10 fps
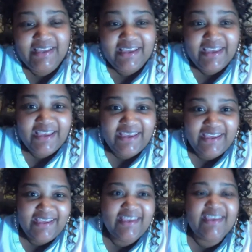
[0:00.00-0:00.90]

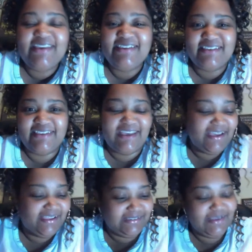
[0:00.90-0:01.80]
Hey
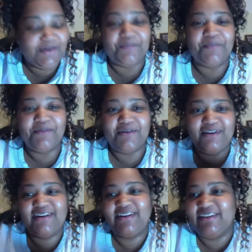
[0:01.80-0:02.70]
guys, good
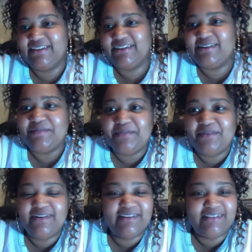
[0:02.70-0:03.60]
morning, good
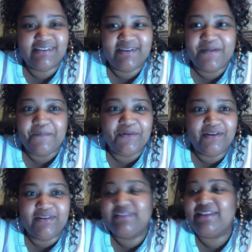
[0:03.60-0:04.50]
morning, good
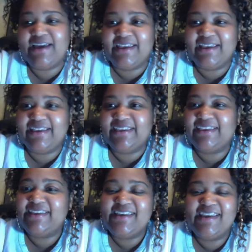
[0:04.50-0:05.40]
morning. Like,
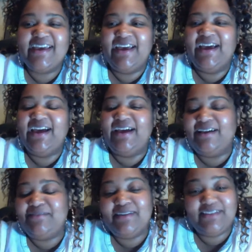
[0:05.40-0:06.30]

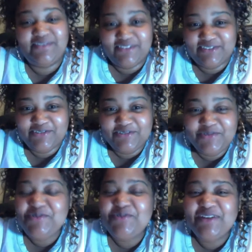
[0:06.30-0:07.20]
I'm not even sure
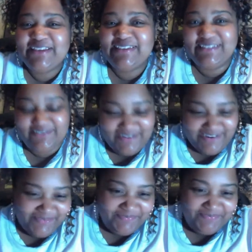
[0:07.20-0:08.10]
who is still
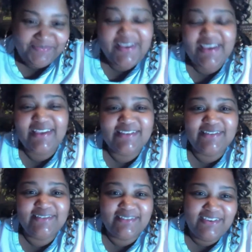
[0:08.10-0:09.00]
up at
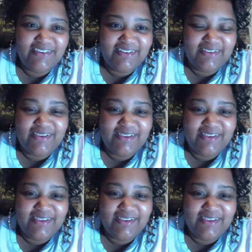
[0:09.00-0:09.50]
2:39